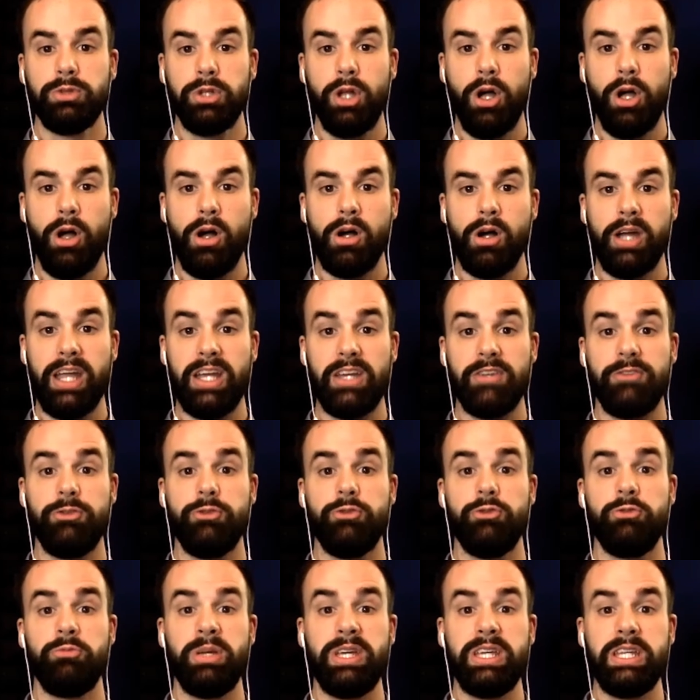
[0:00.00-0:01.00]
long, and if
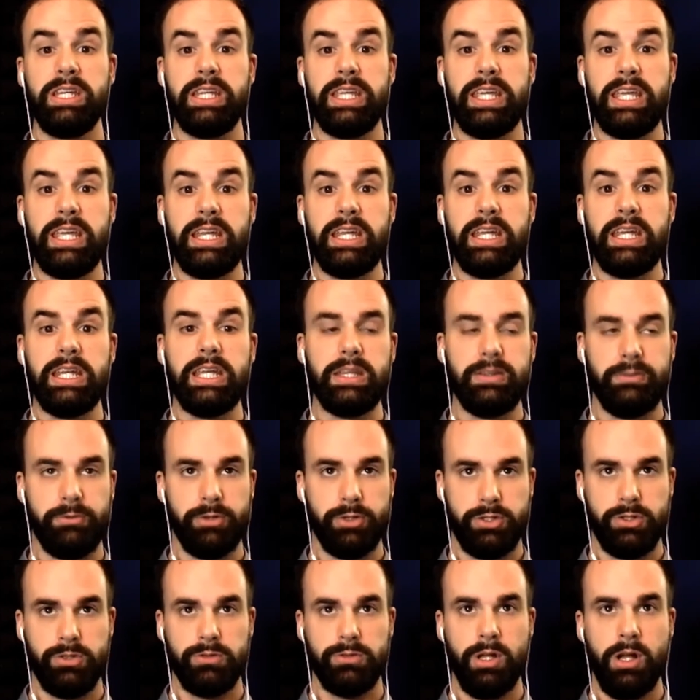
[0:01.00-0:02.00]
you've been in it for
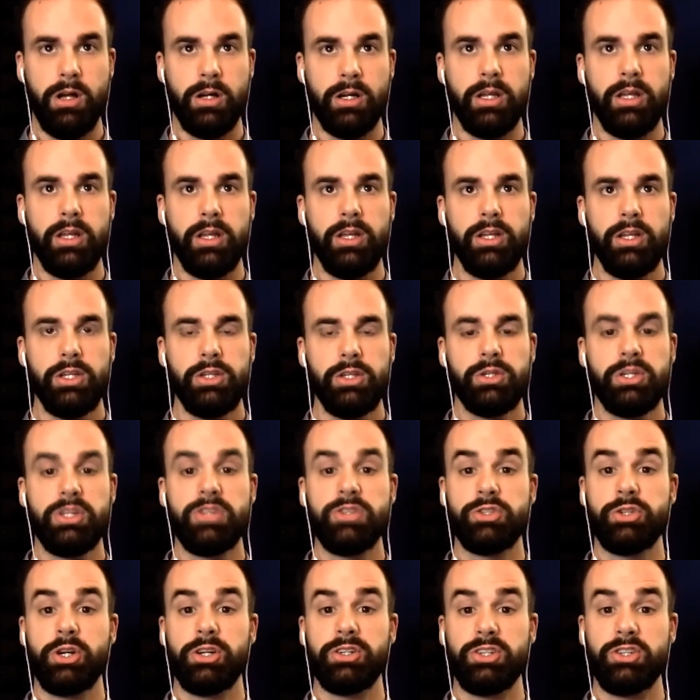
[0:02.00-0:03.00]
too long, you
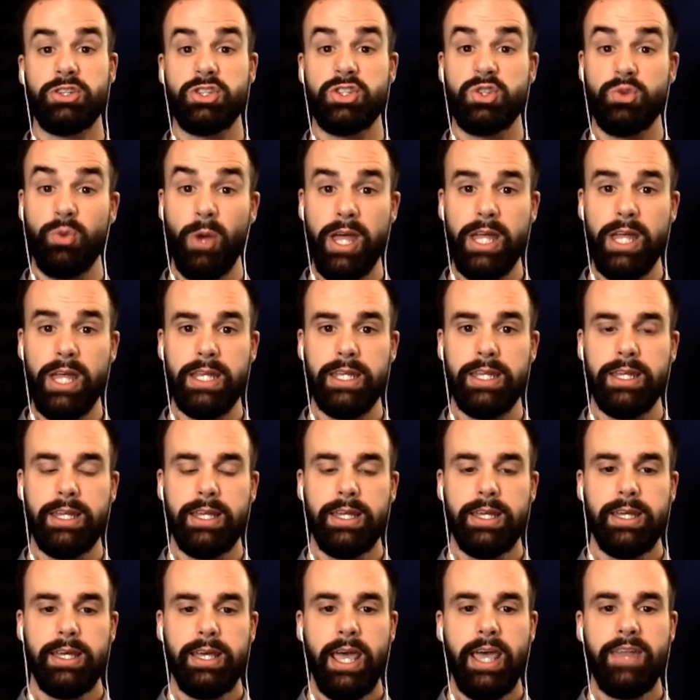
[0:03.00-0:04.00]
can start to sweat,
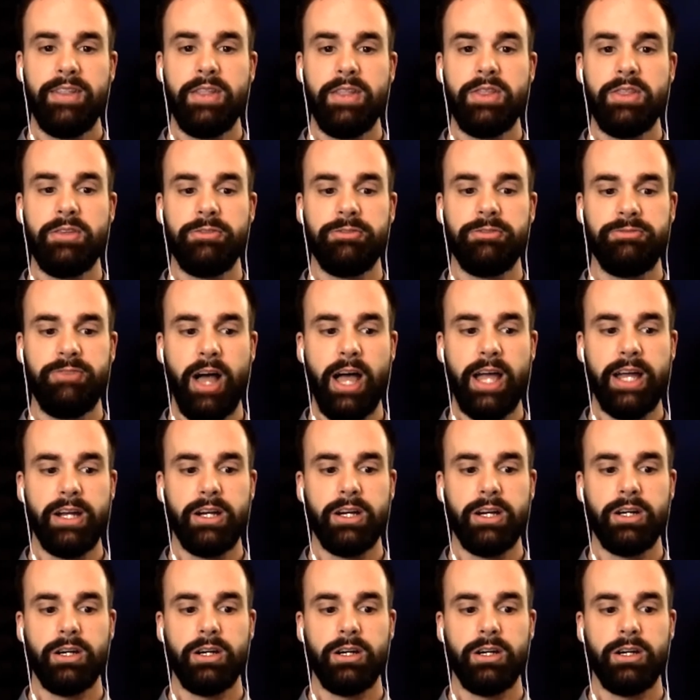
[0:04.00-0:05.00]
and then the
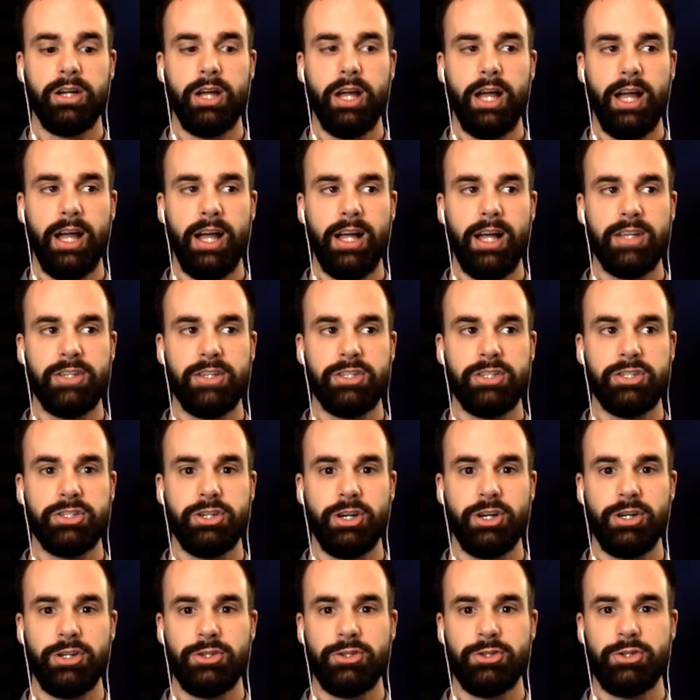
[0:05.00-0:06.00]
fire
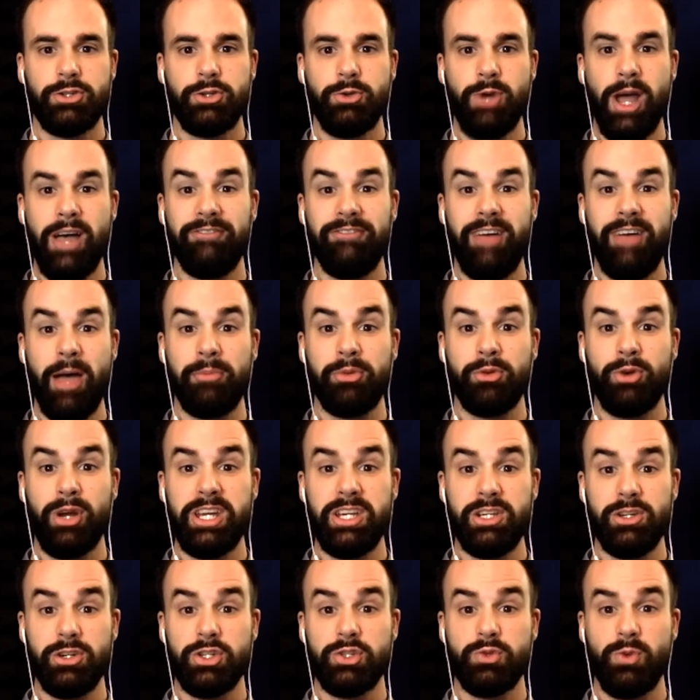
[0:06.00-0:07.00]
starts to
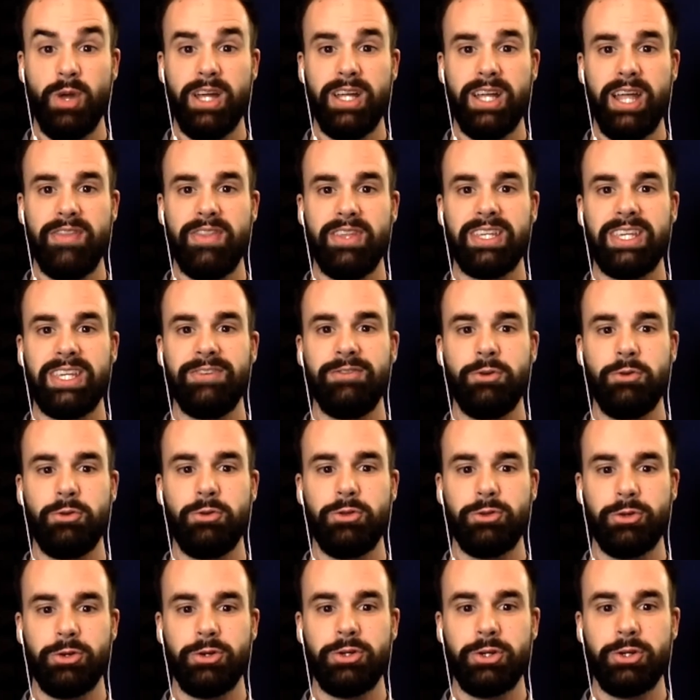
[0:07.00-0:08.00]
evaporate your sweat and then give you
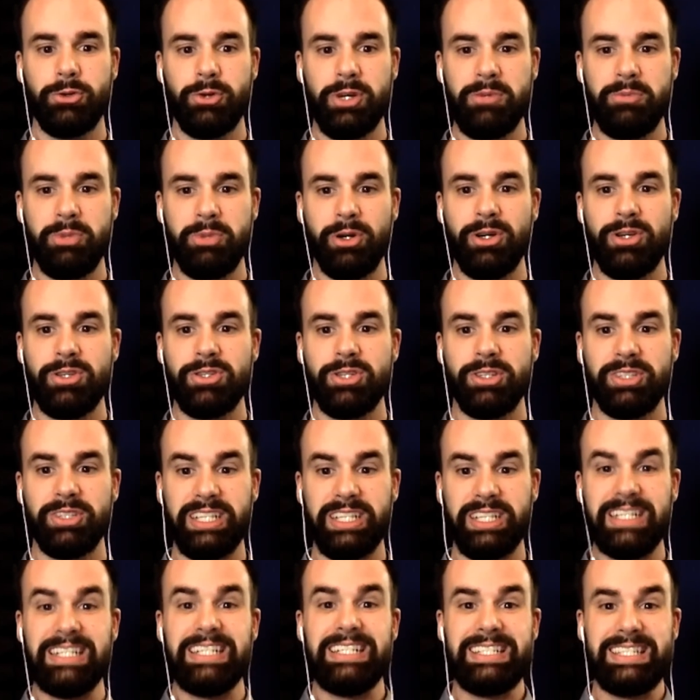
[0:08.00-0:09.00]
3rd-degree burns on
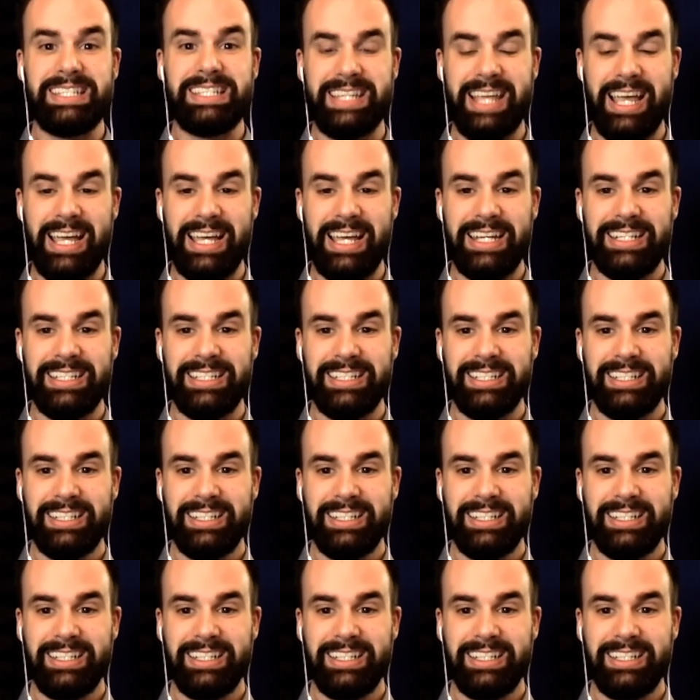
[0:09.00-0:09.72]
the inside.